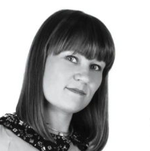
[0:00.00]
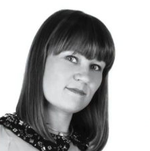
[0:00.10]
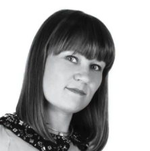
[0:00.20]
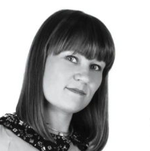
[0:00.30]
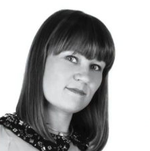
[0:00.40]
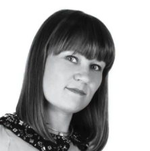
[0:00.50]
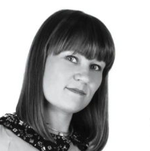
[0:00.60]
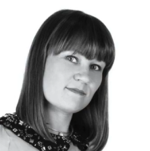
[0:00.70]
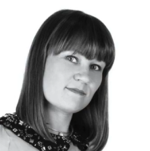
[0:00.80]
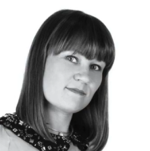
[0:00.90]

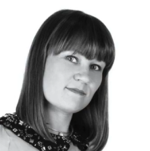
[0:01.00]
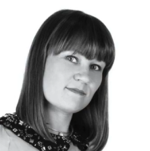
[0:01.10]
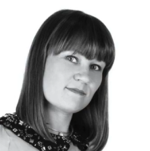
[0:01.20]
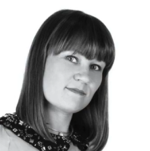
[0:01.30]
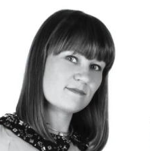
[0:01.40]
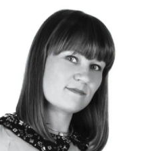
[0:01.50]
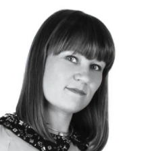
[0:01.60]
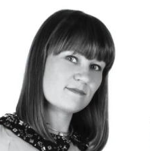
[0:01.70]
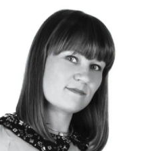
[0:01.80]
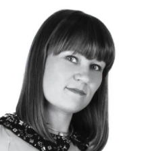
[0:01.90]

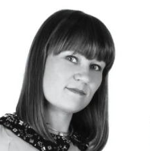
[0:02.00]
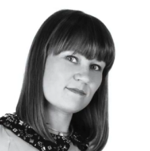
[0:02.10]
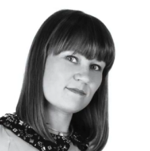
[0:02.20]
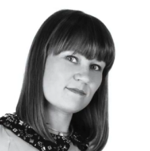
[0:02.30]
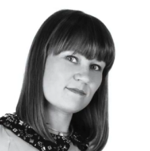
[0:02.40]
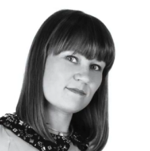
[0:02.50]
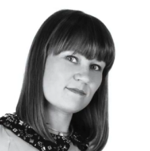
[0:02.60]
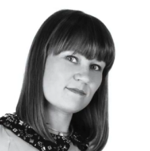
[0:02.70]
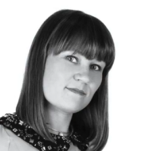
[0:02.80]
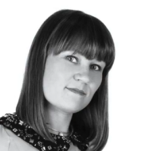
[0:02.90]

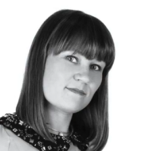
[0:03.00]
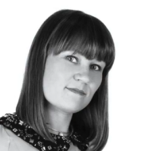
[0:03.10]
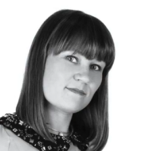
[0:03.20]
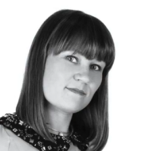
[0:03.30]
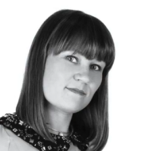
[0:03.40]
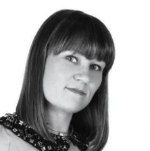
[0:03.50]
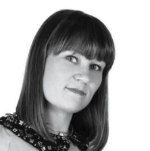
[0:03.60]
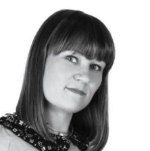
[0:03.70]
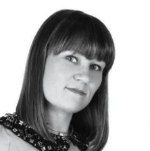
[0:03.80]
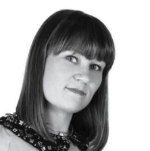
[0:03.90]

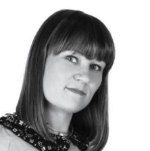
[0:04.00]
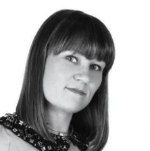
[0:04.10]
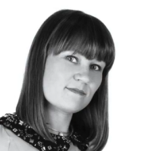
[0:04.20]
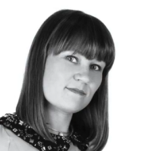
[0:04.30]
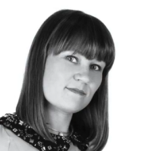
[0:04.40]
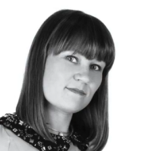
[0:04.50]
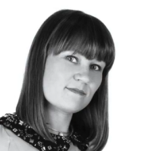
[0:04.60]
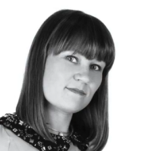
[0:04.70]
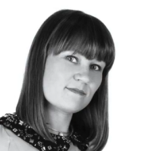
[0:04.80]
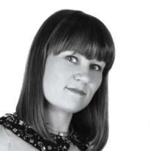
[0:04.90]

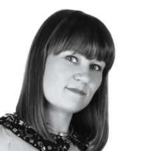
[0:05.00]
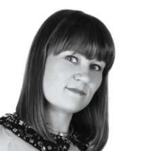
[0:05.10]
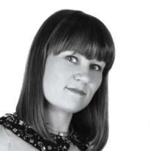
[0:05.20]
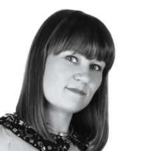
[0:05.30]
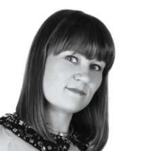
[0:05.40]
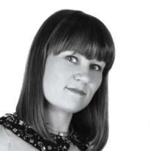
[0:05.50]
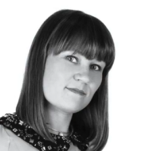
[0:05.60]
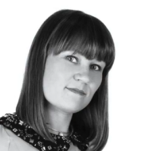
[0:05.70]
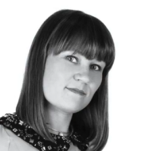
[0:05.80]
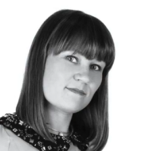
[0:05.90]

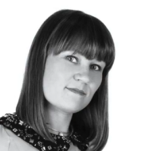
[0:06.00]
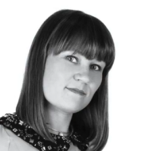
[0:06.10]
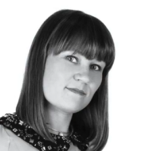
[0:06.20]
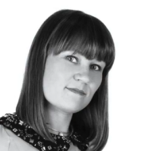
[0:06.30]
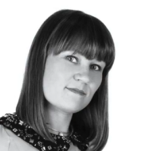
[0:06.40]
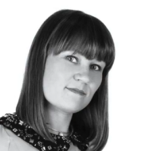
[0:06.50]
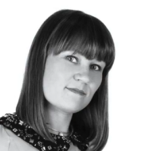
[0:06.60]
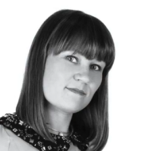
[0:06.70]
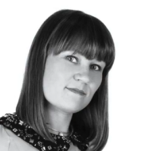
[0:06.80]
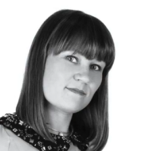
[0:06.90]

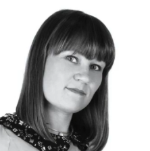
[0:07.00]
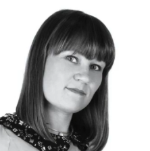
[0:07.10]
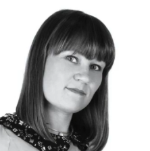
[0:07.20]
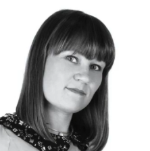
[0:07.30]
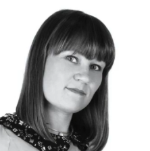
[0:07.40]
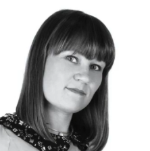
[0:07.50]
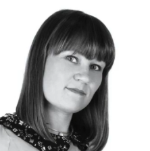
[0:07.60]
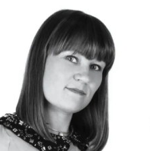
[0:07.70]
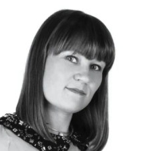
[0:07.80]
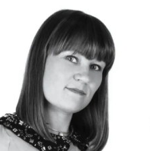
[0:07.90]
The face doesn't move, so there is nothing to read.